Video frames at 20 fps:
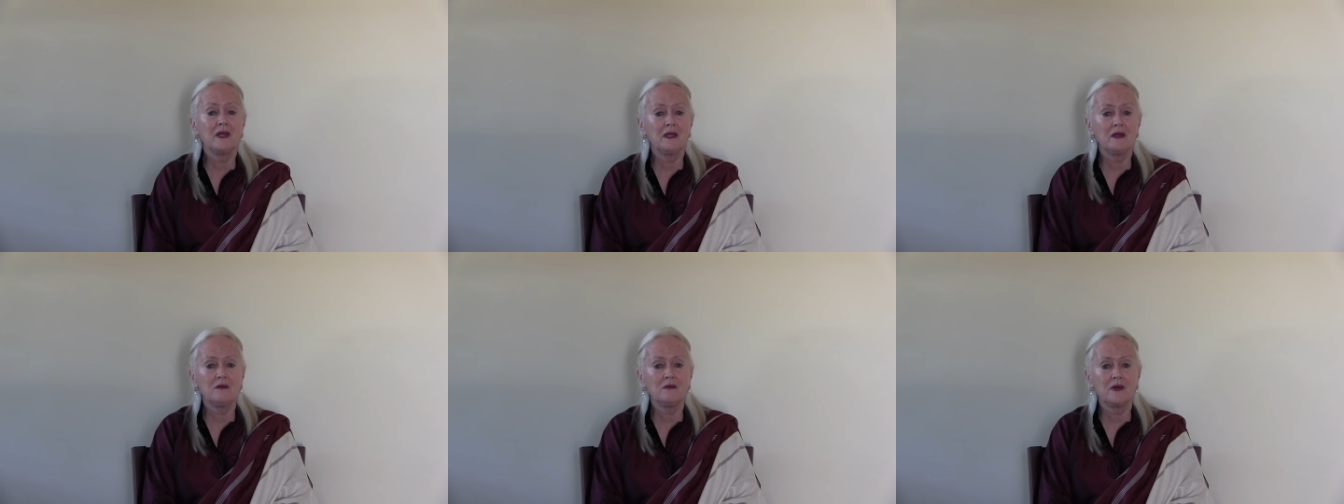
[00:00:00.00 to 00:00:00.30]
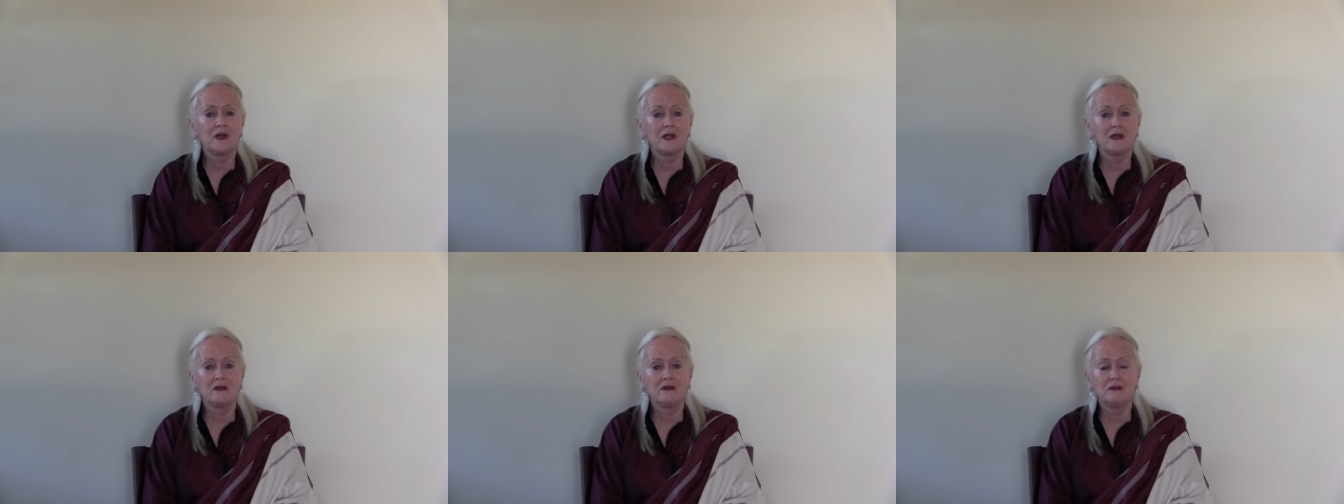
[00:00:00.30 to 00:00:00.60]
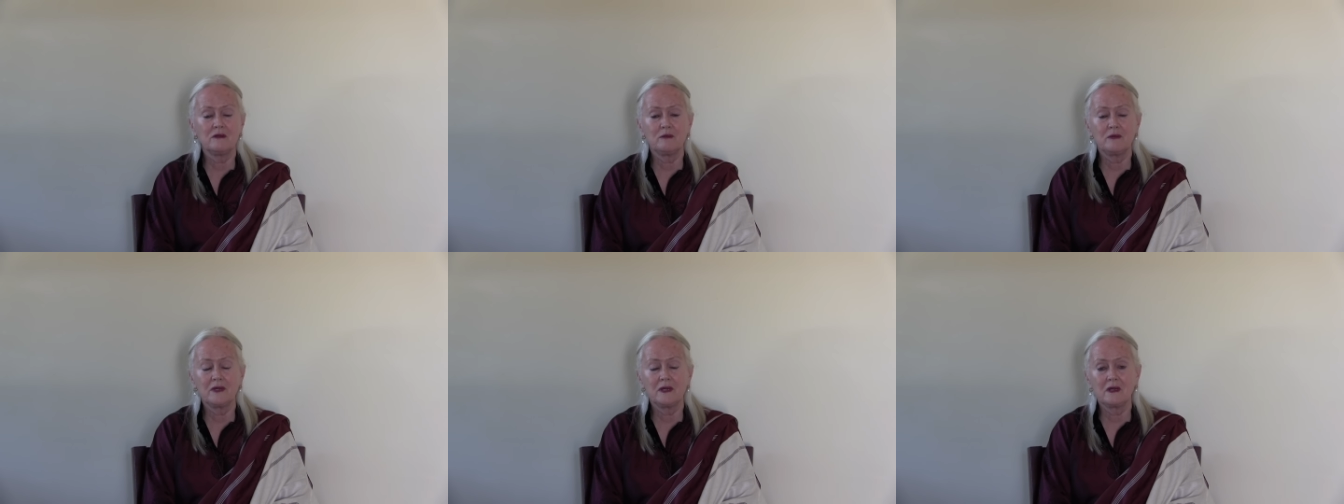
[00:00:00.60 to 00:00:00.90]
many
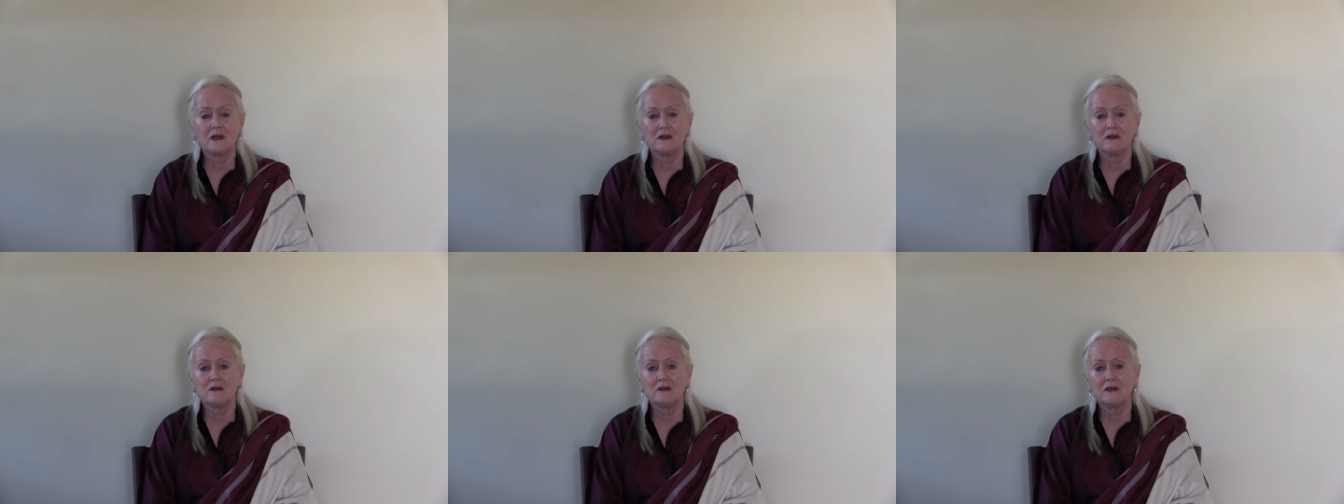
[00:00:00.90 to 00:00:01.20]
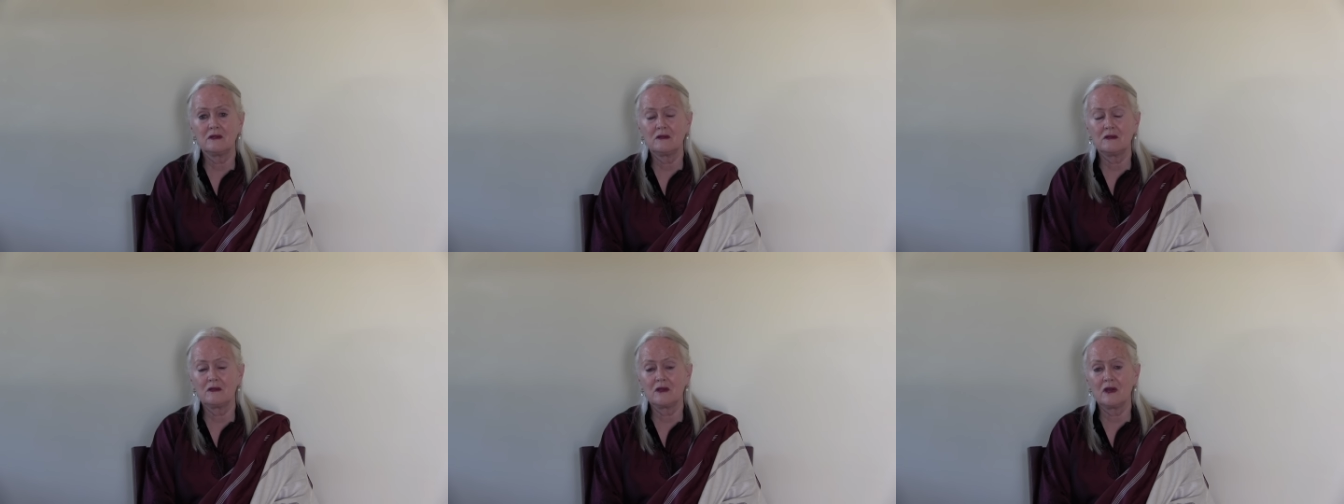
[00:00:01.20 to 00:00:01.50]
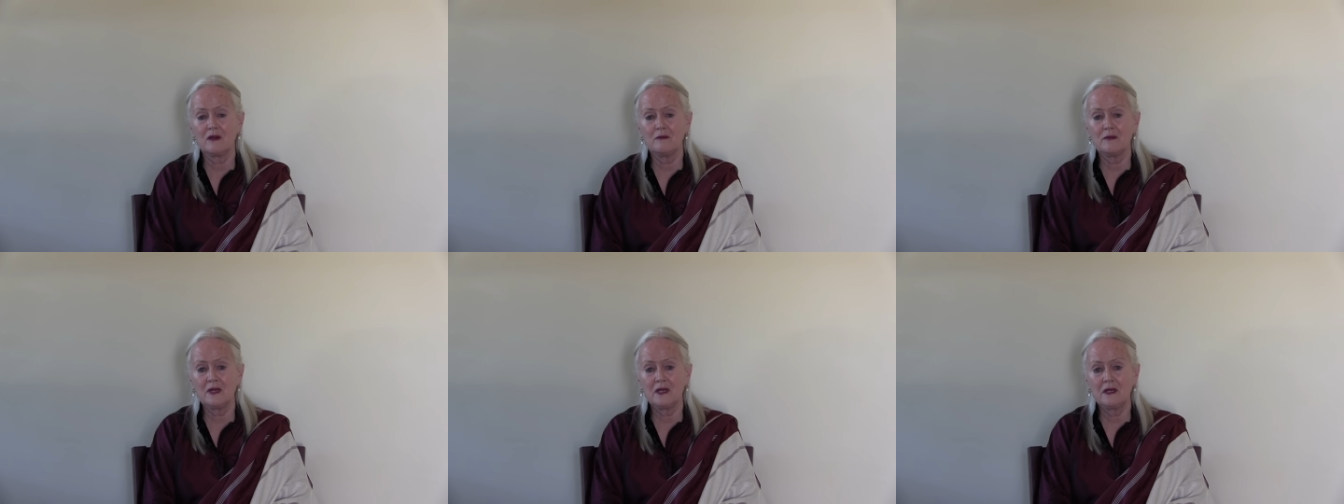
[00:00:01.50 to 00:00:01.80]
ways because it's
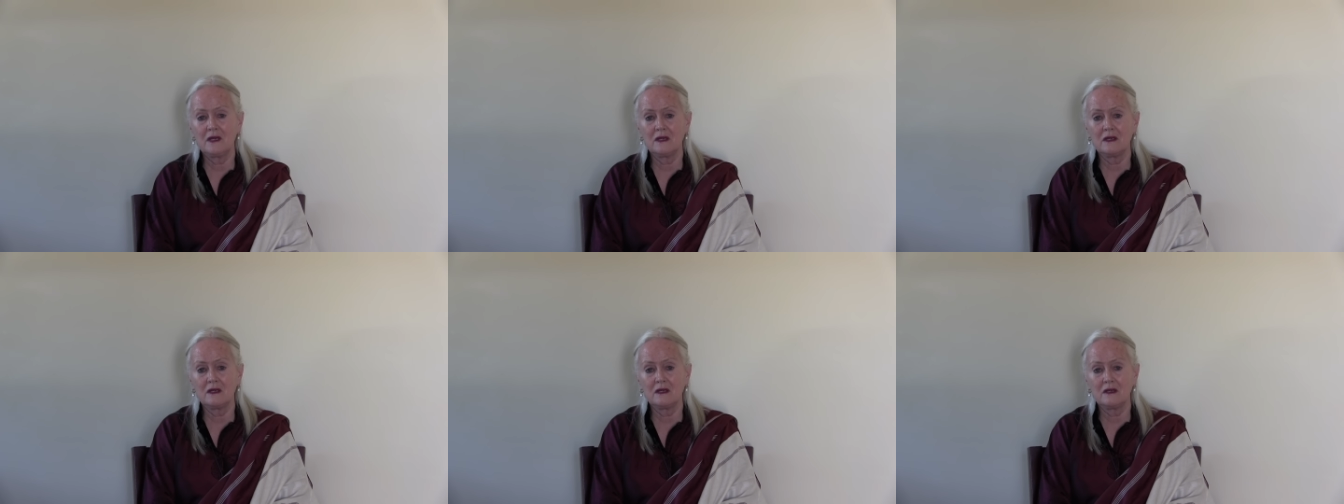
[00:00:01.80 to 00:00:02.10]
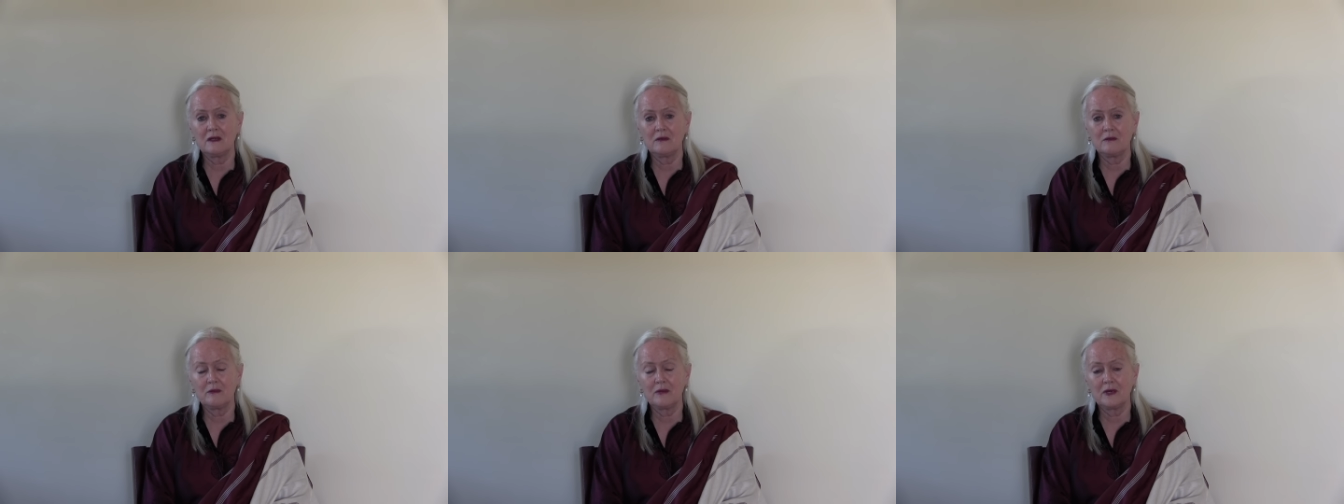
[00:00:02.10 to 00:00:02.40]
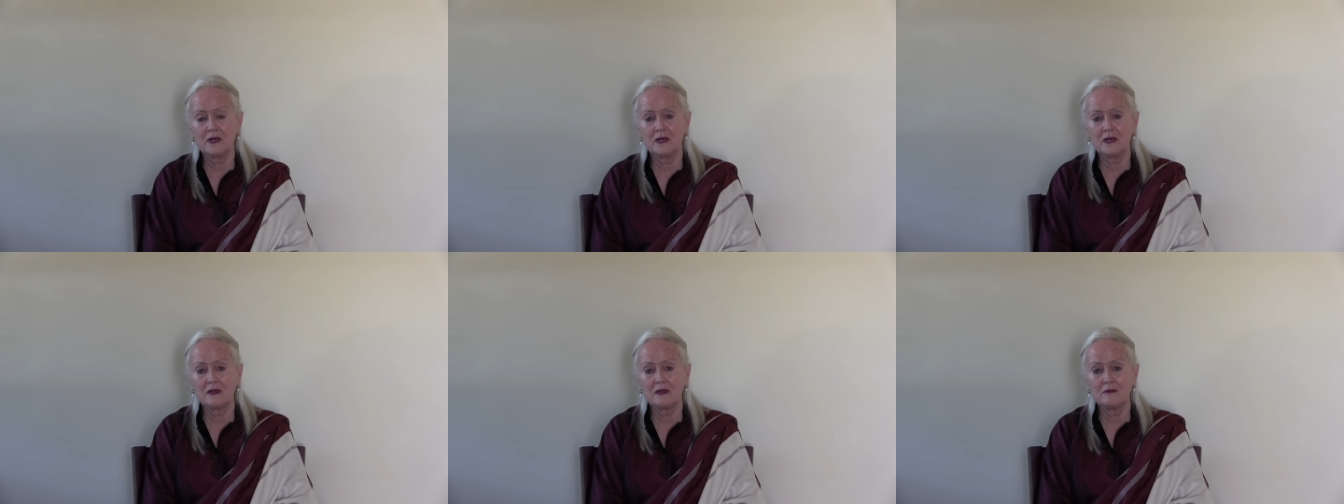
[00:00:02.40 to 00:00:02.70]
dominated
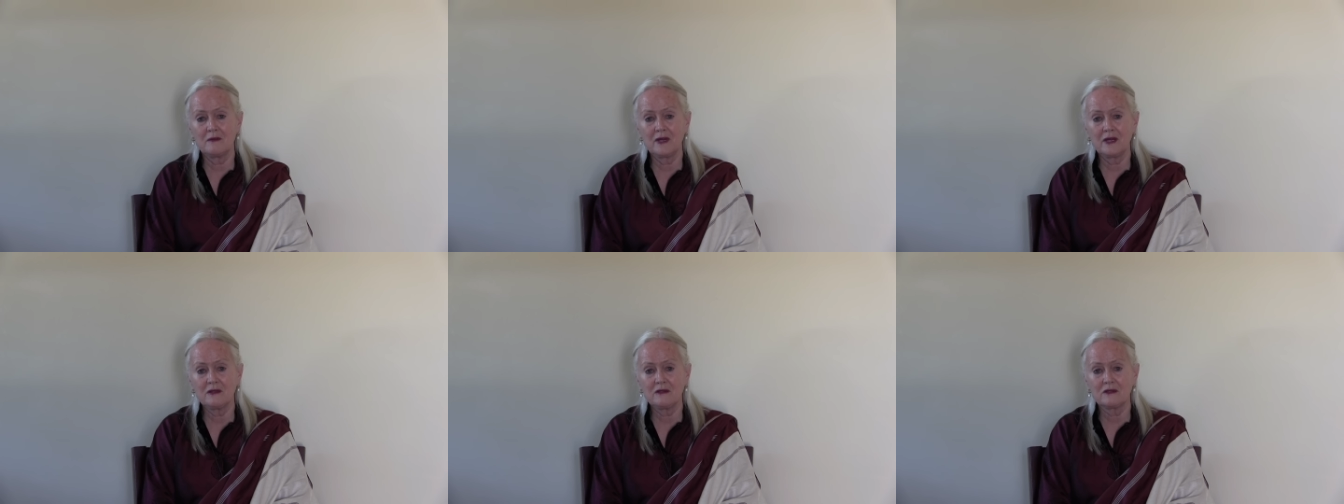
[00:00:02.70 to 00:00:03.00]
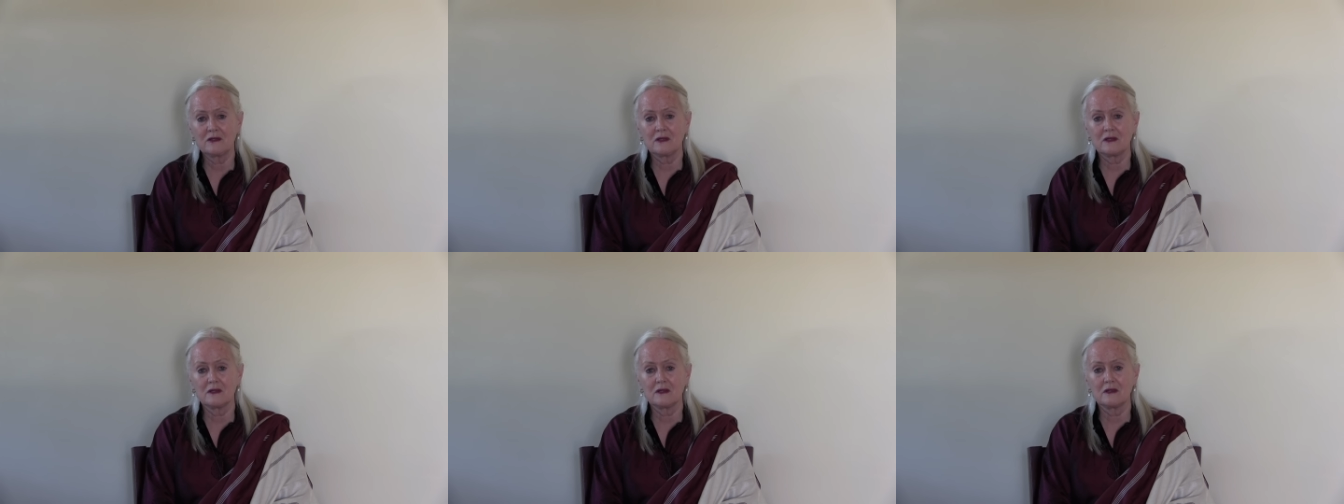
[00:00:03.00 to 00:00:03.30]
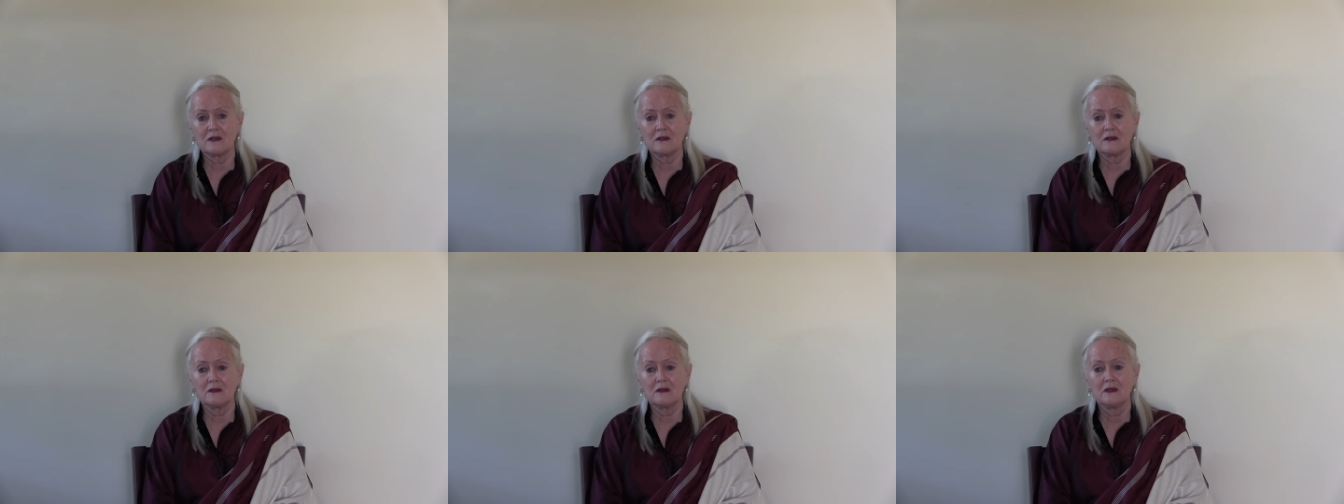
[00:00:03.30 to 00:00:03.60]
by the
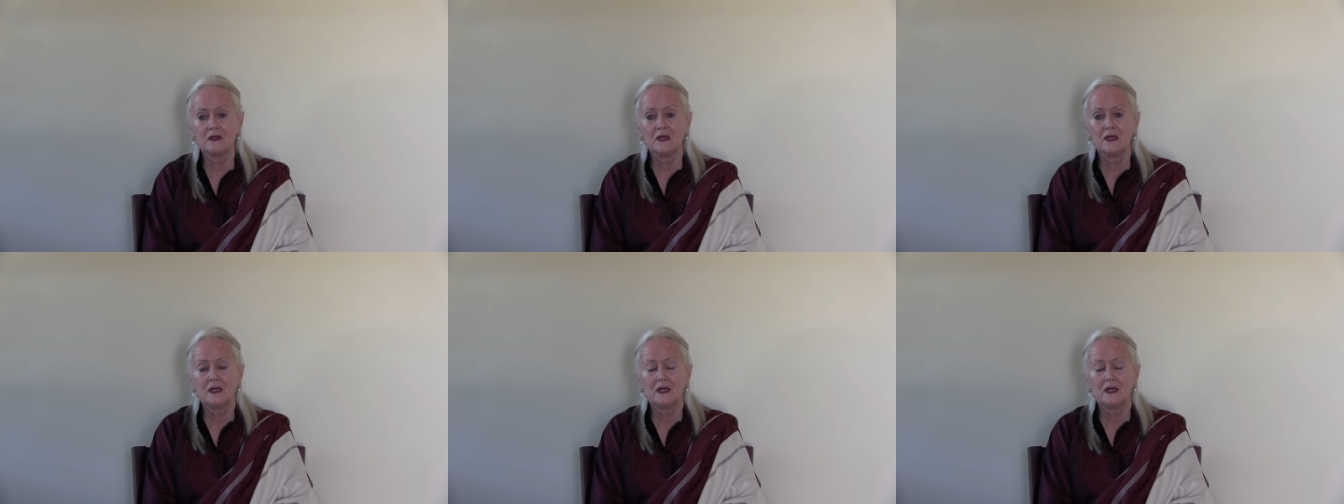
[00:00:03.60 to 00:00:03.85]
masculine.